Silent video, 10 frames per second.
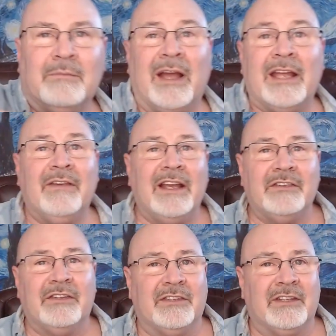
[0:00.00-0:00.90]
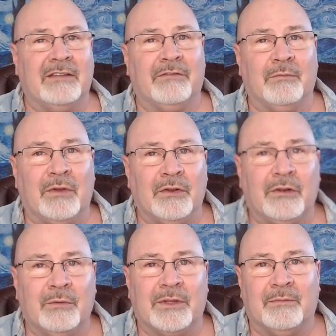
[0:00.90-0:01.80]
My advice is to get
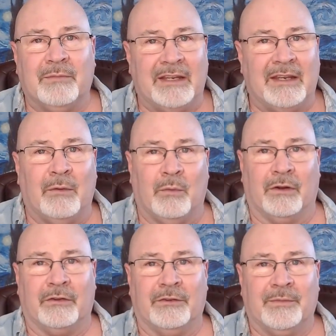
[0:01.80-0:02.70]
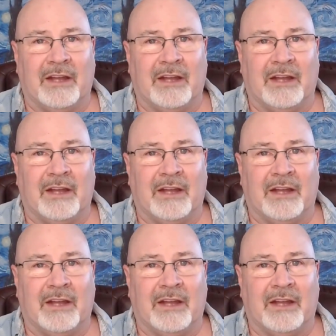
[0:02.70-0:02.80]
familiar with the main networks.